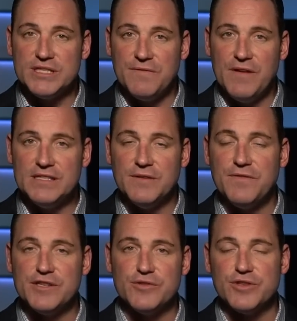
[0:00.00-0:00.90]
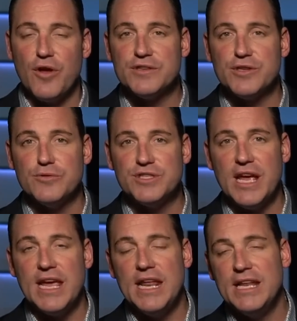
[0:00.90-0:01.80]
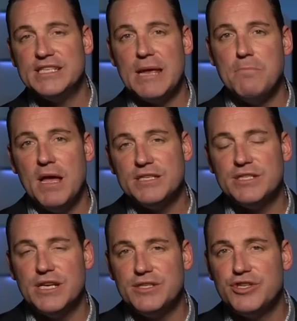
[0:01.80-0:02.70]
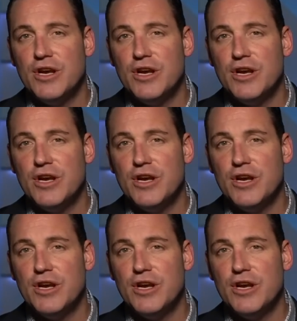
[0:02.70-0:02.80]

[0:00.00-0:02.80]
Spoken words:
defense officials also say it is a message